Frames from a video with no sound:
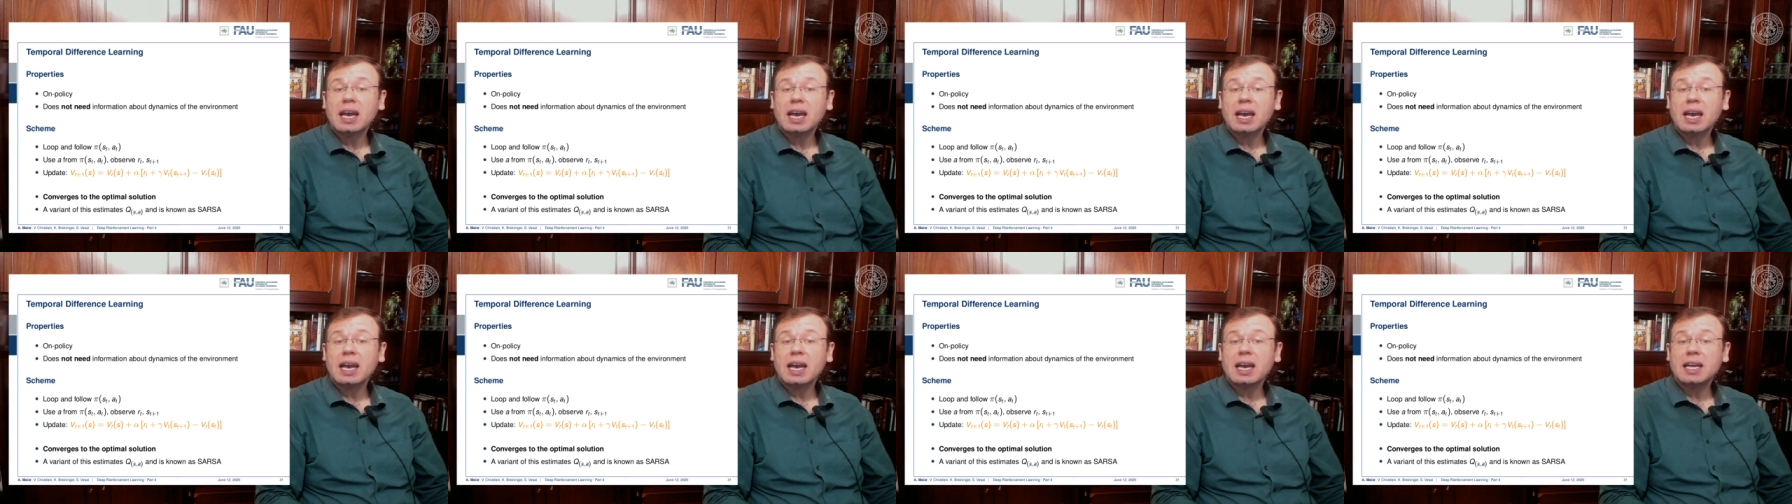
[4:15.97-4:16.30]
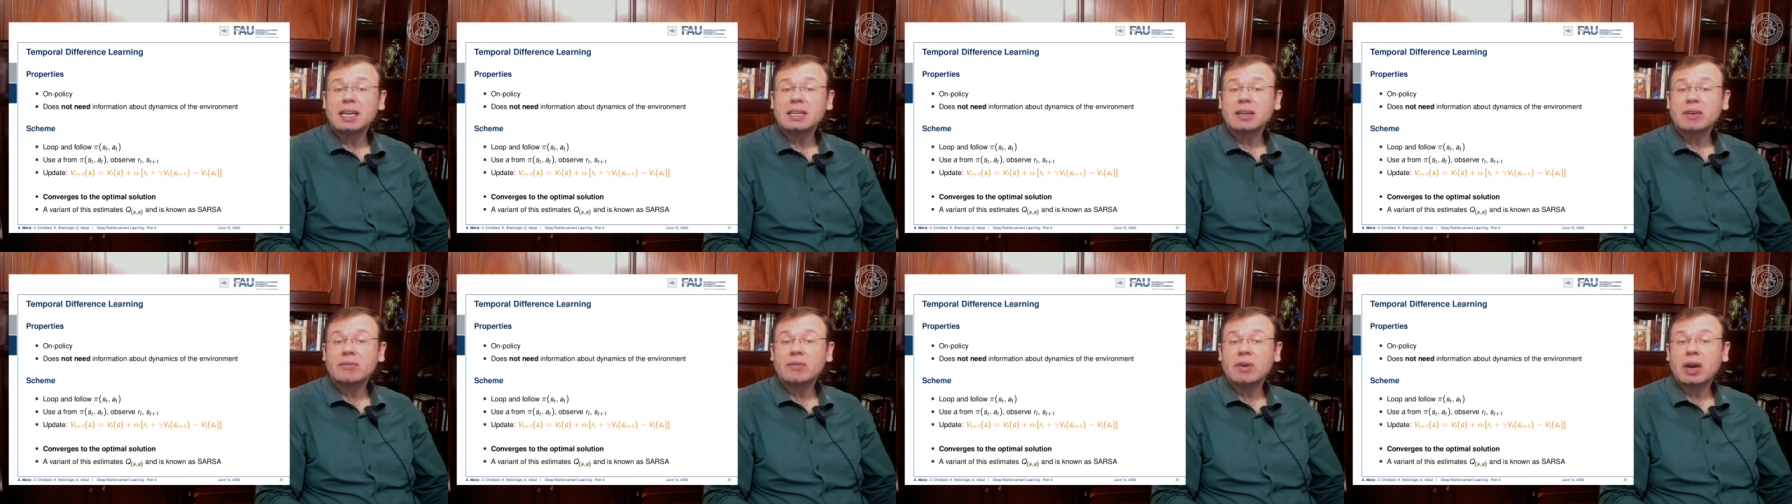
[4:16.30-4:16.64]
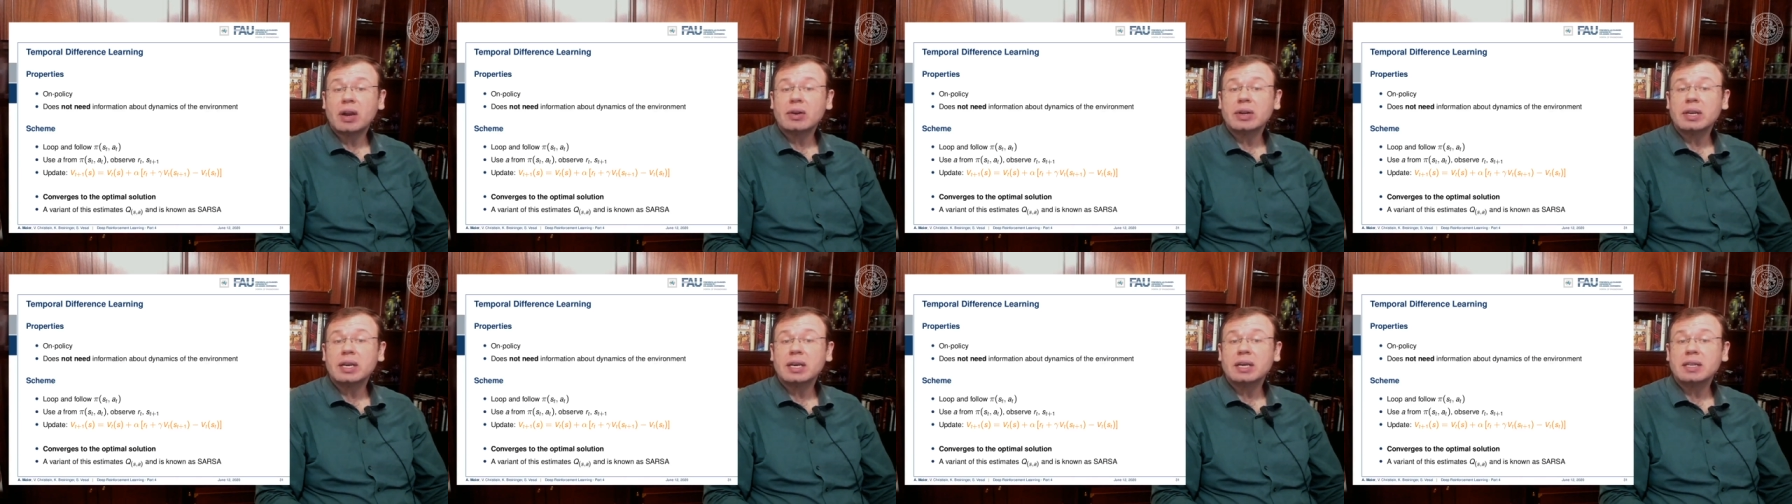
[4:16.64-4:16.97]
and a
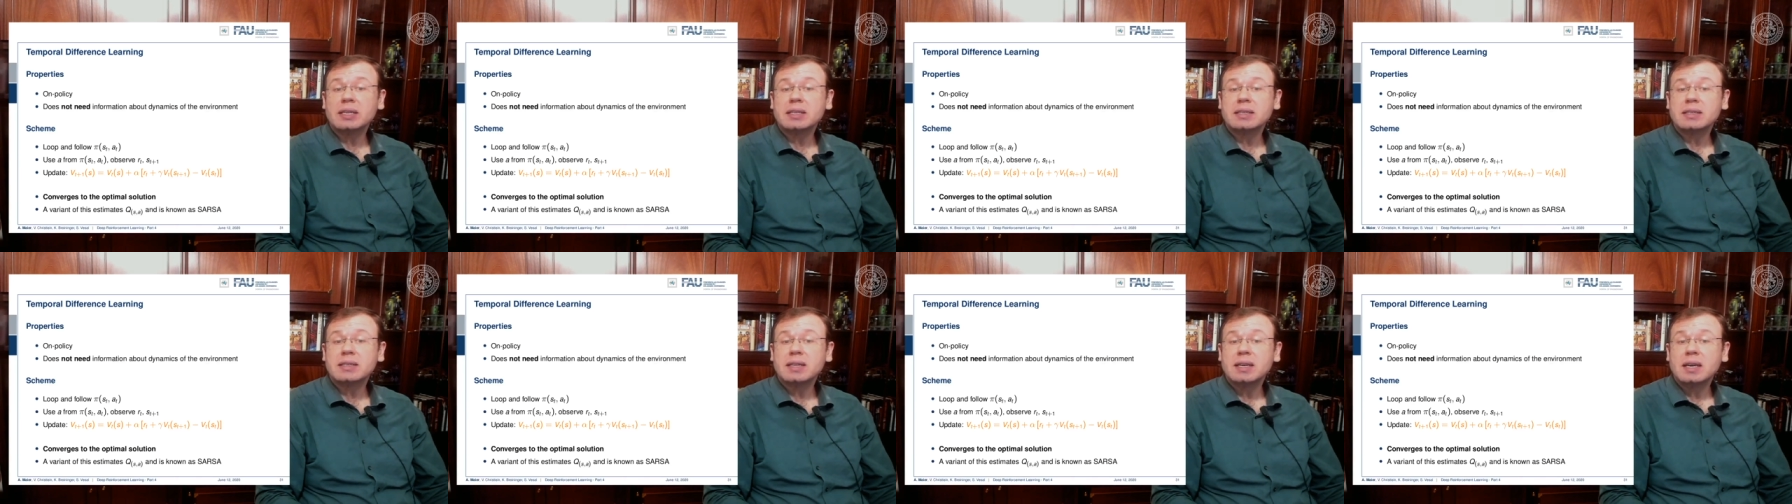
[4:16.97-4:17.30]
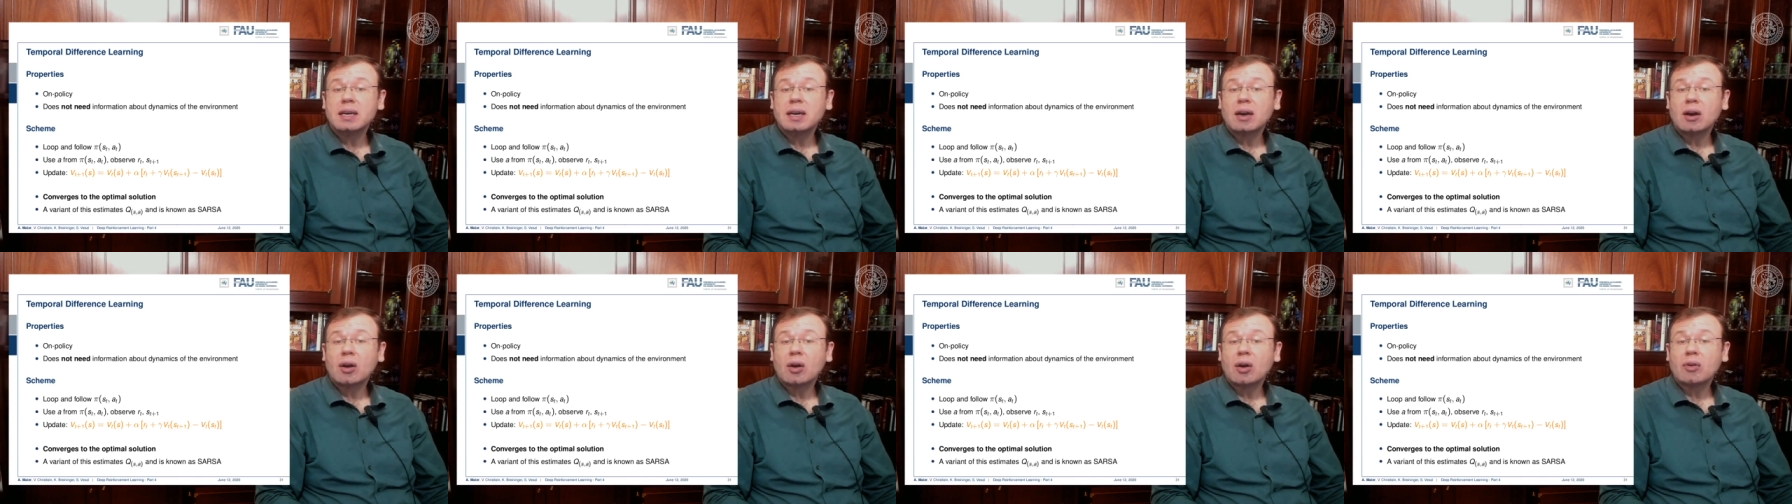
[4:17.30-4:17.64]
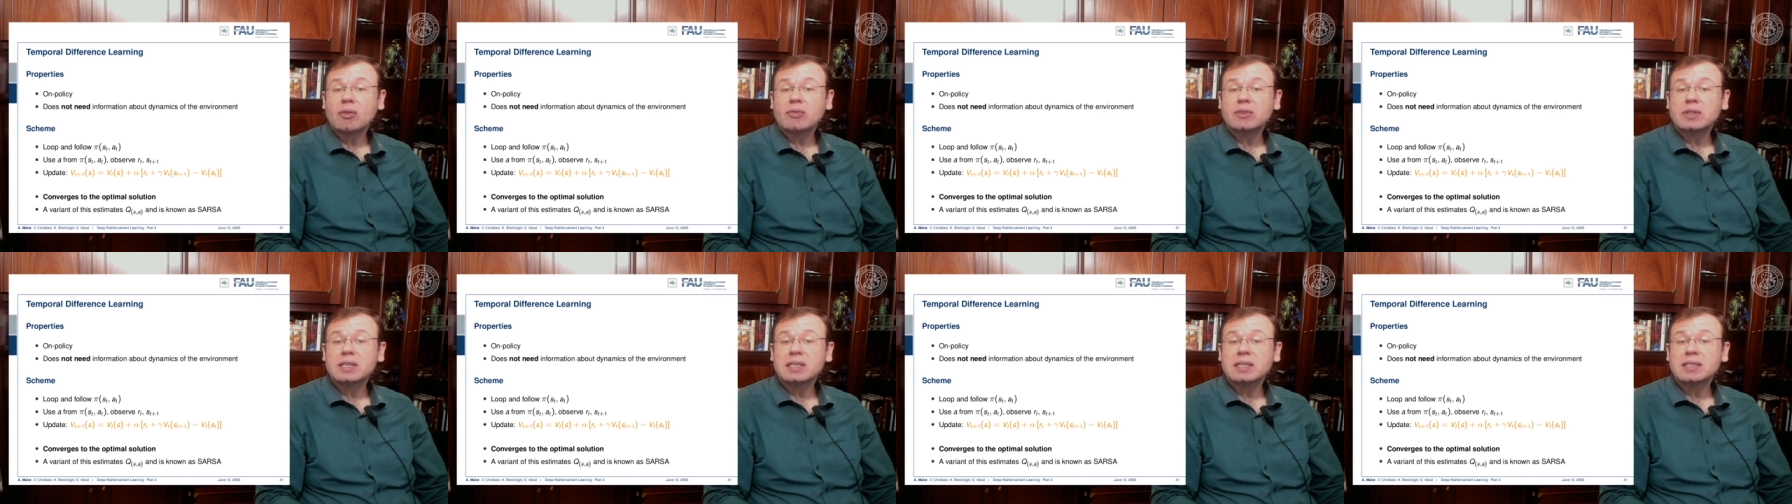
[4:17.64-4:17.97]
variant
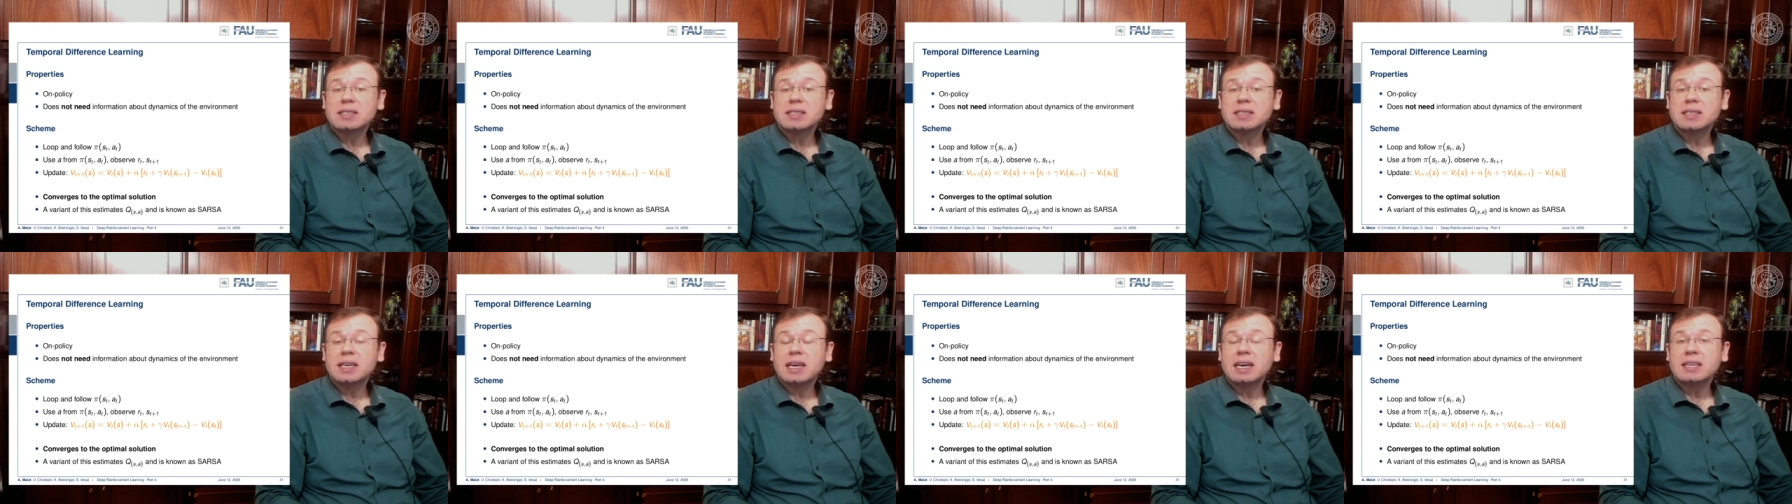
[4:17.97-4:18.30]
of this